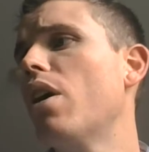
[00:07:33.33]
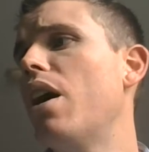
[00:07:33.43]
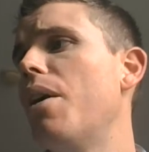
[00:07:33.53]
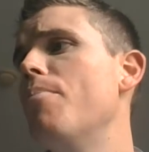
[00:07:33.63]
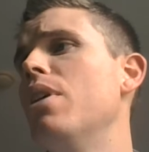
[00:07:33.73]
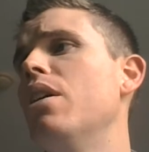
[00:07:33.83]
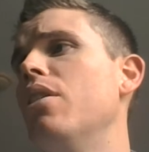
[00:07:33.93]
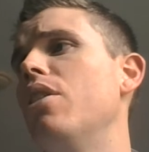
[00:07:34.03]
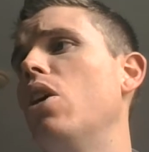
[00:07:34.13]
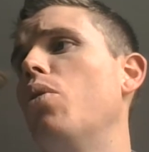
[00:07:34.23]
The
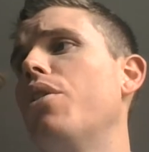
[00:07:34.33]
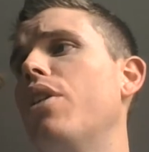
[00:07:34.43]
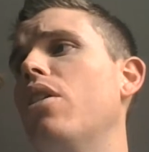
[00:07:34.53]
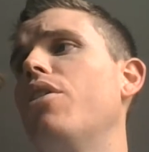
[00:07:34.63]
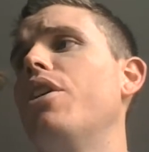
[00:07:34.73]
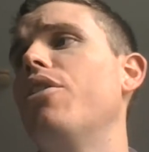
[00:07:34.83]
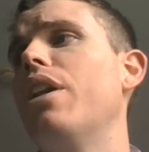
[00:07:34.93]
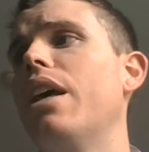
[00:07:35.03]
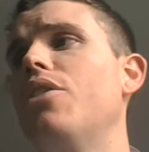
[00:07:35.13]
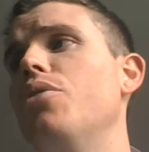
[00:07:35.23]
only thing on here
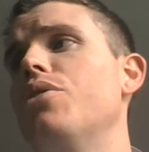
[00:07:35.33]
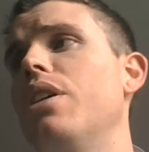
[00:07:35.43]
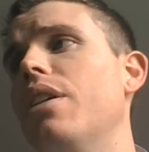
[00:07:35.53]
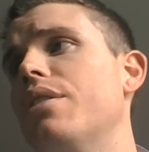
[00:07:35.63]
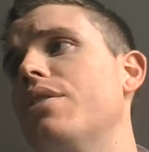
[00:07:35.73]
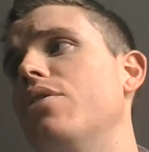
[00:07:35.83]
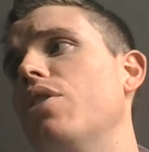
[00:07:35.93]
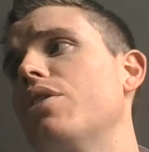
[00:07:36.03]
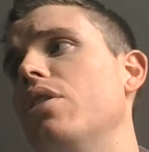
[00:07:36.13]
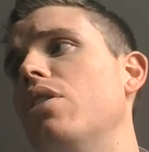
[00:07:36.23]
that I do see that
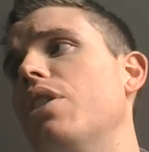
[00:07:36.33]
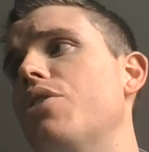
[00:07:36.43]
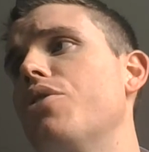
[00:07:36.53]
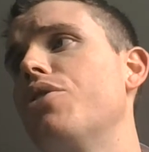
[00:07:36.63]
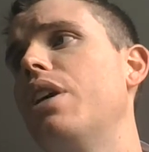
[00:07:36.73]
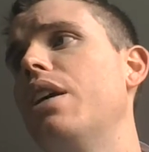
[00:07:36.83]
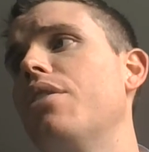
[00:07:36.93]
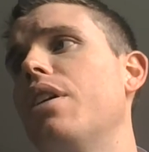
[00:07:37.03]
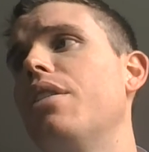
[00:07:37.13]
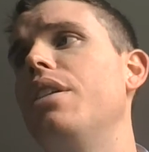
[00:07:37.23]
looks a little interesting
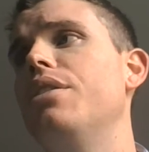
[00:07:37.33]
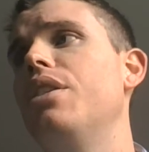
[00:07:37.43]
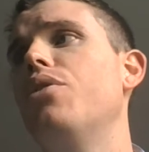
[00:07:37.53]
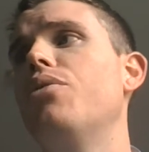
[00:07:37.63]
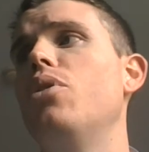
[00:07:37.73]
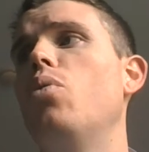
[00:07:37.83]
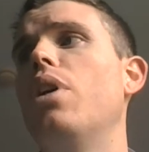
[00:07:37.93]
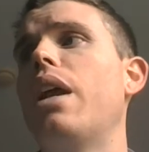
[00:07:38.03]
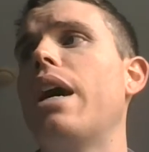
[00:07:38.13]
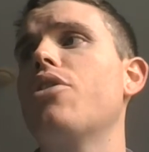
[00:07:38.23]
is that the
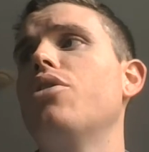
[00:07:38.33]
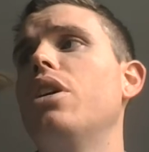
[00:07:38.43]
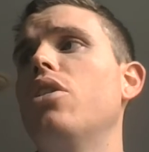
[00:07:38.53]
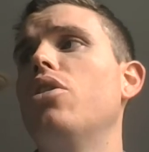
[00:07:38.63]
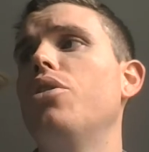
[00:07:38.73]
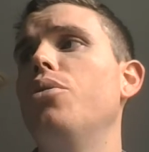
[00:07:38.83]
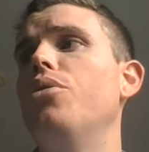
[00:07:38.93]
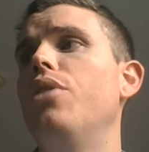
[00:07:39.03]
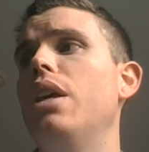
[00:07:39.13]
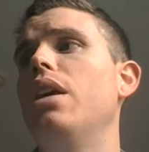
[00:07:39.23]
Z51 actually
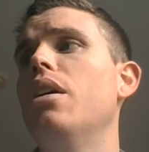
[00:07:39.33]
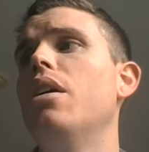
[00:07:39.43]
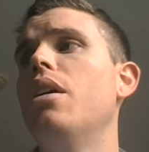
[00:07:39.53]
includes the